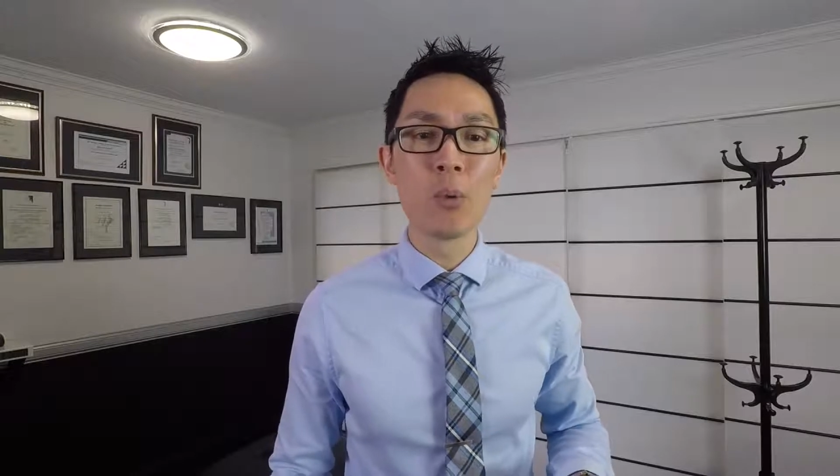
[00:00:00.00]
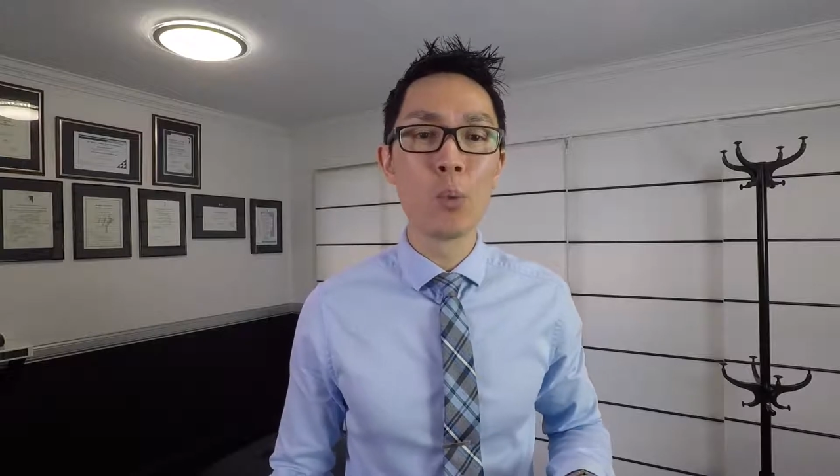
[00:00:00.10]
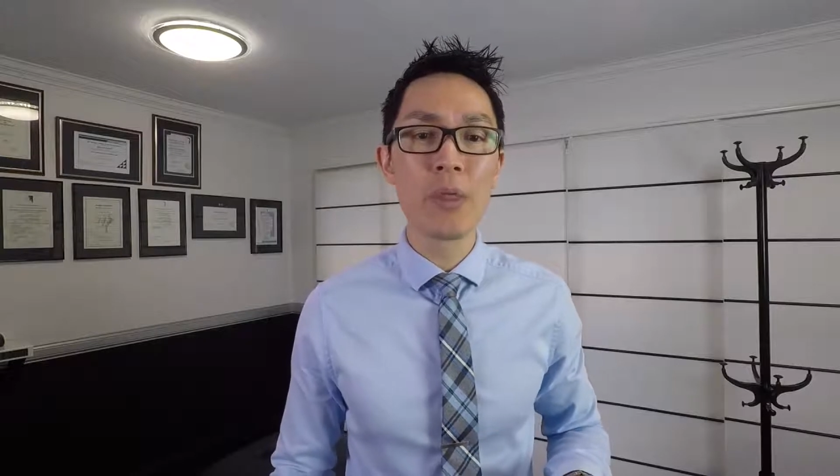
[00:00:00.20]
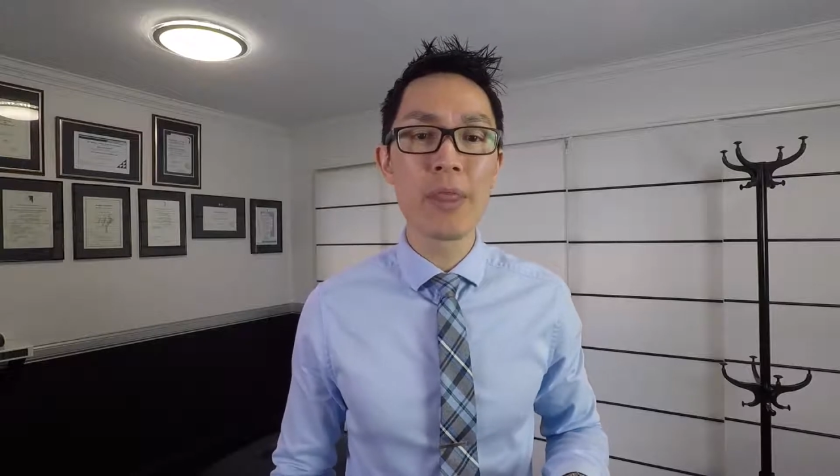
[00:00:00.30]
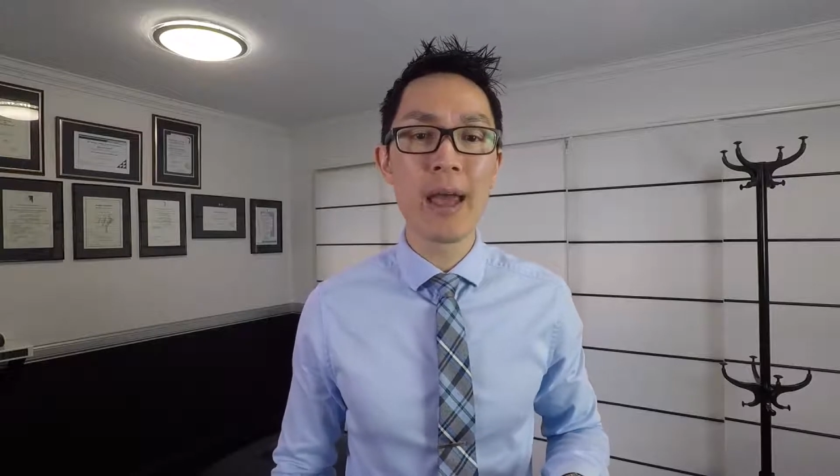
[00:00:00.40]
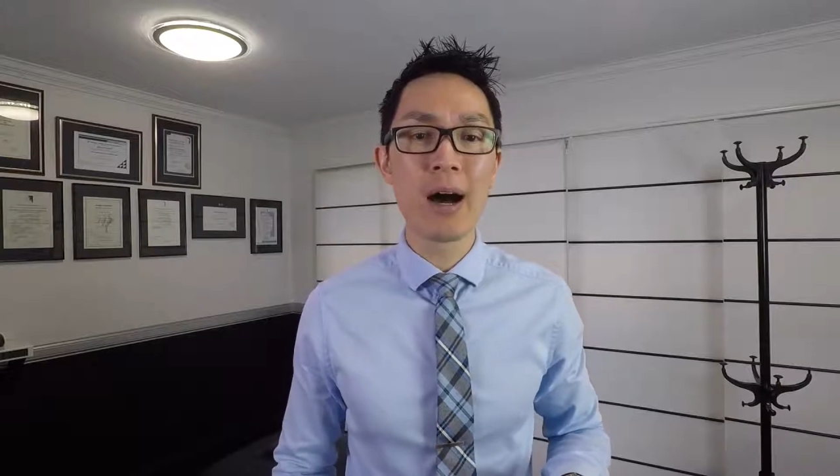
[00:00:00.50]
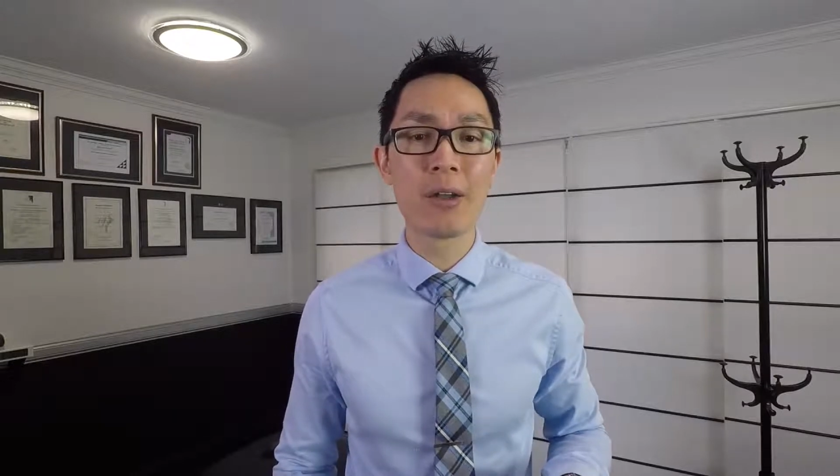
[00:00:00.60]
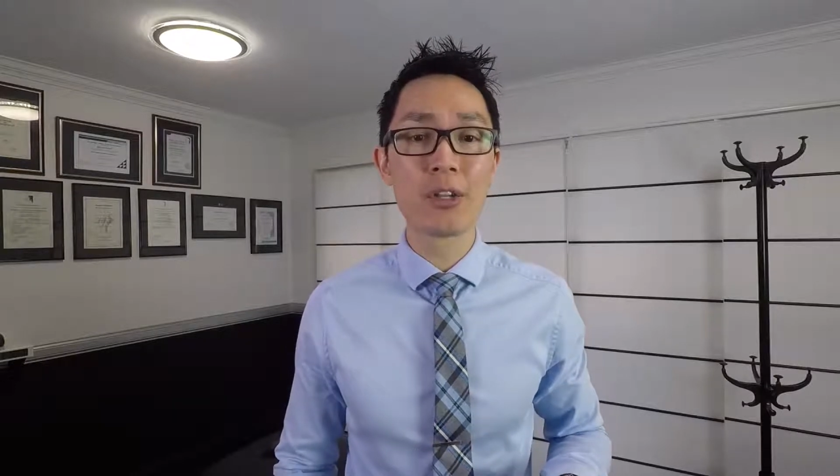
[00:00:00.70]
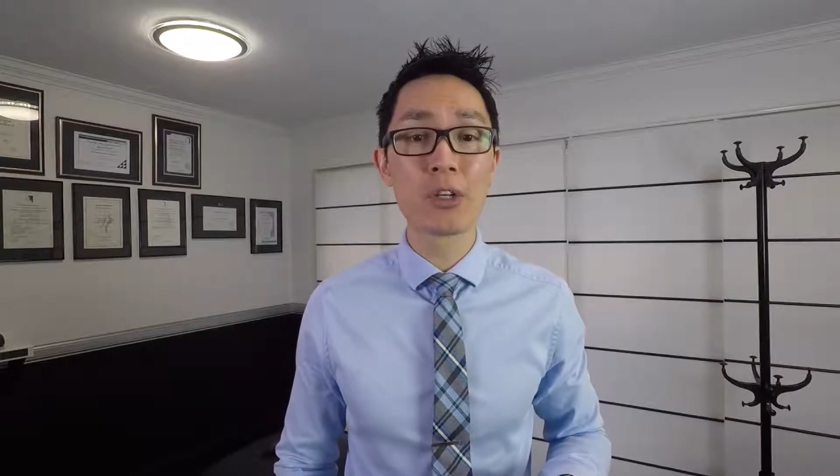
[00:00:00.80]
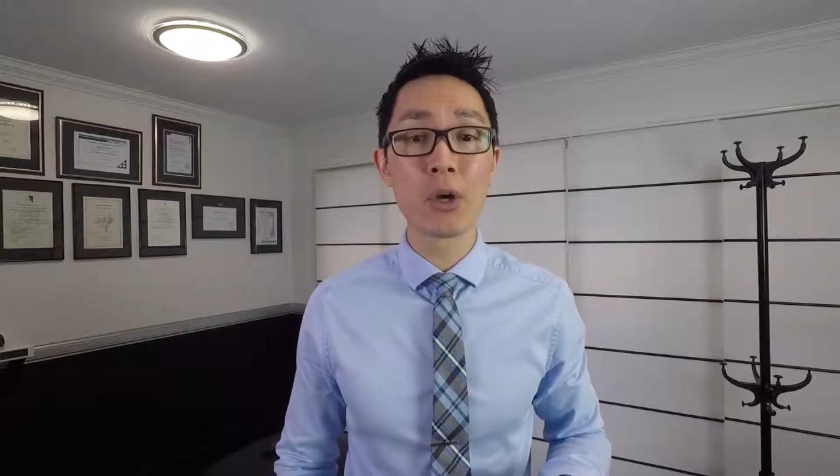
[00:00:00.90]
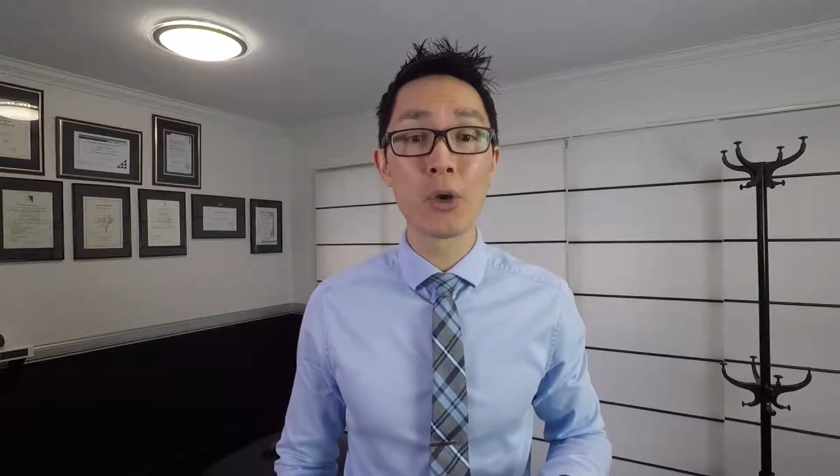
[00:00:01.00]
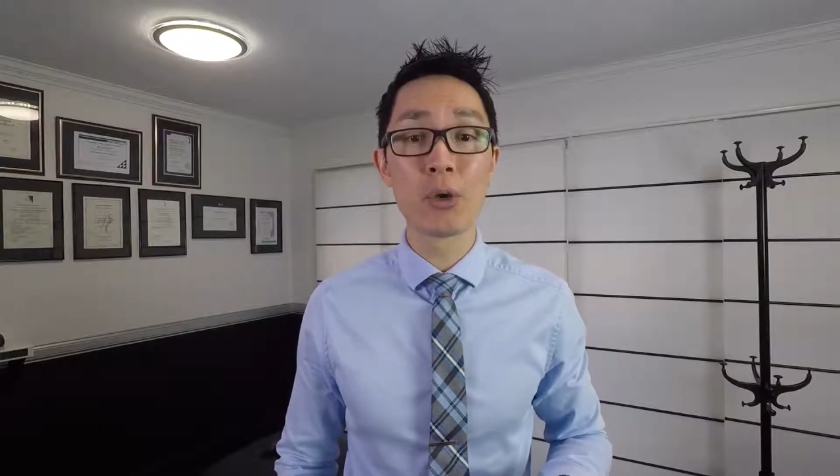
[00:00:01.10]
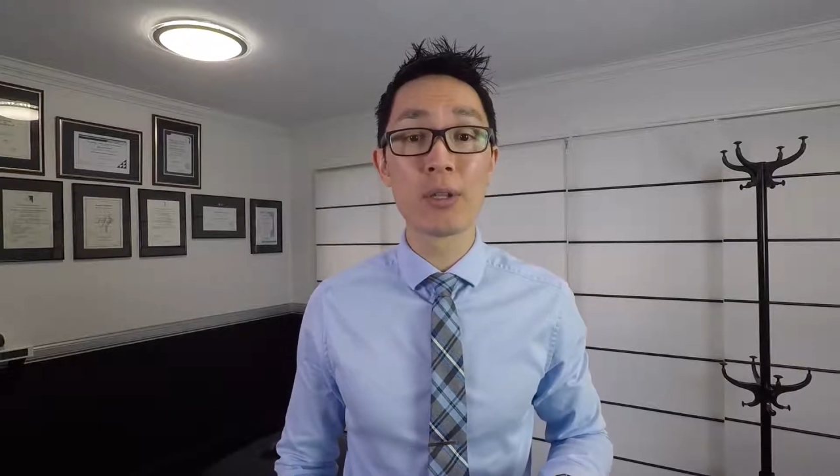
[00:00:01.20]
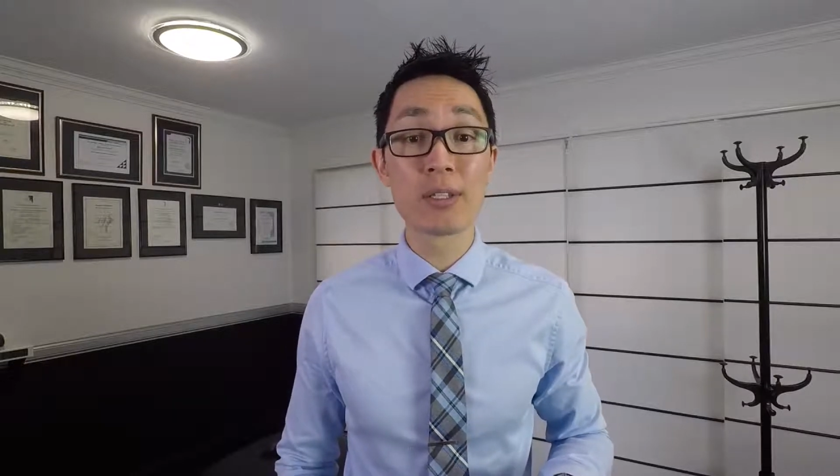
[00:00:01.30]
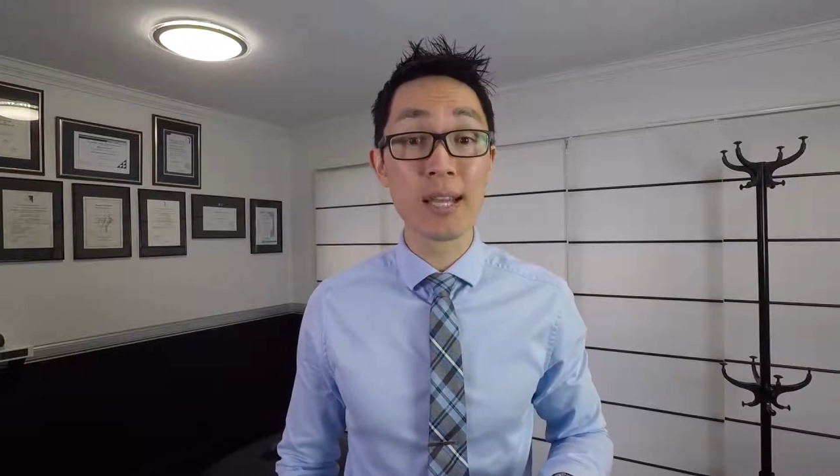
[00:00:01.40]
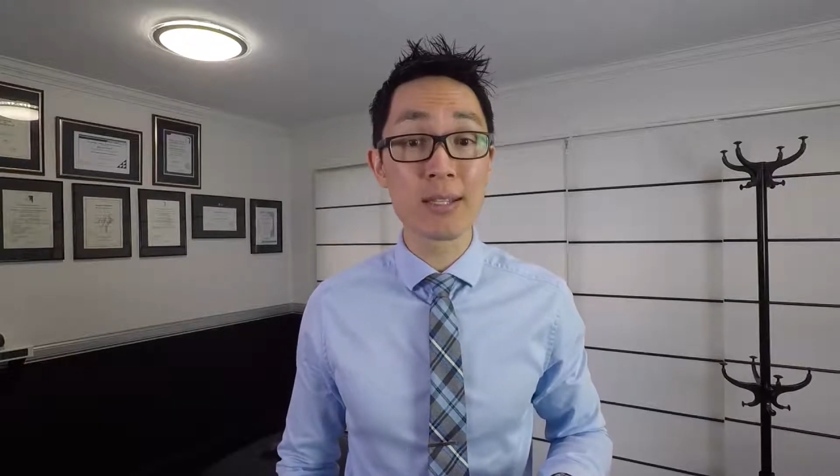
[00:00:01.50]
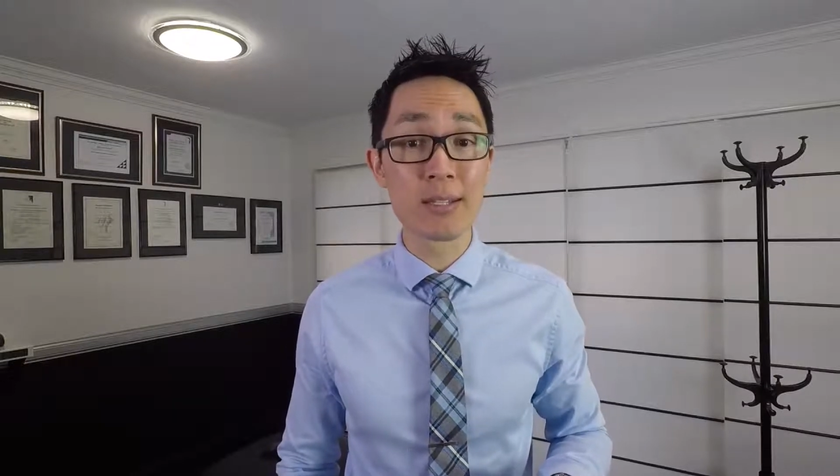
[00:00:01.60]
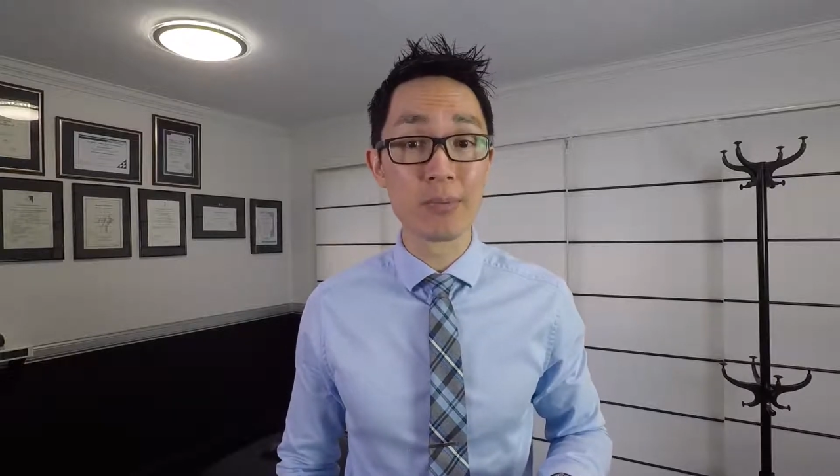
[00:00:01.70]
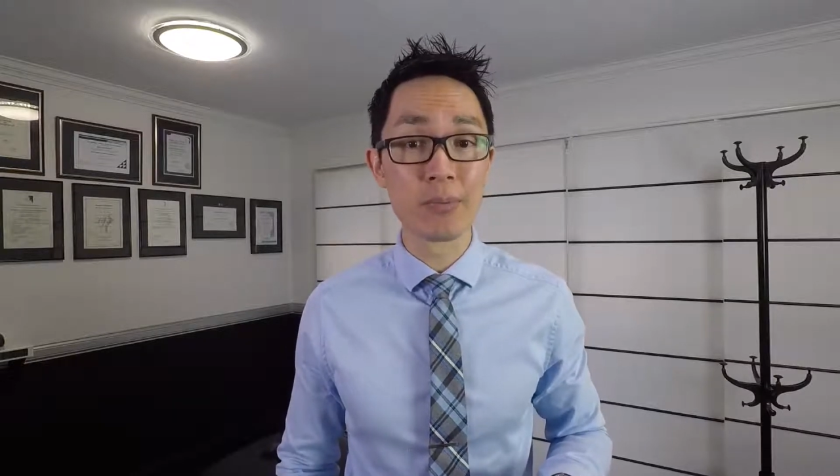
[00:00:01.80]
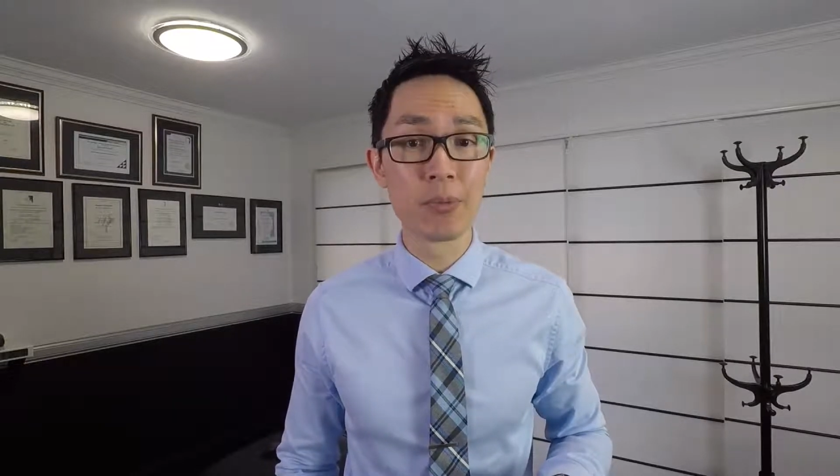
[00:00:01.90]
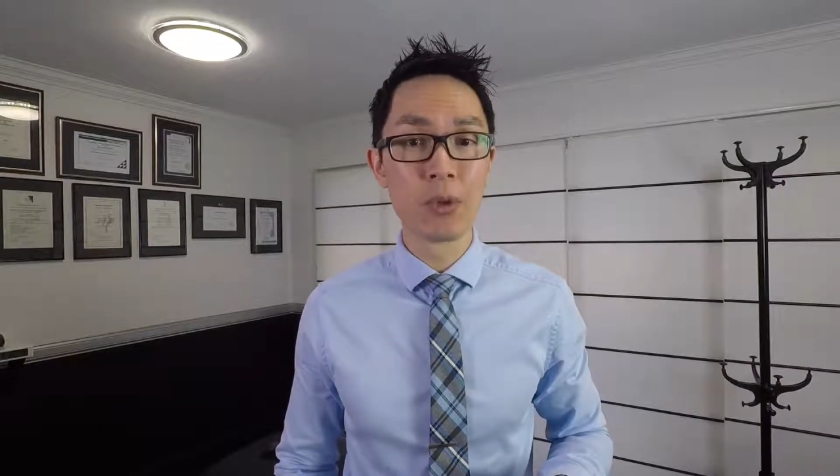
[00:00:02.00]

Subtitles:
when they undergo testing,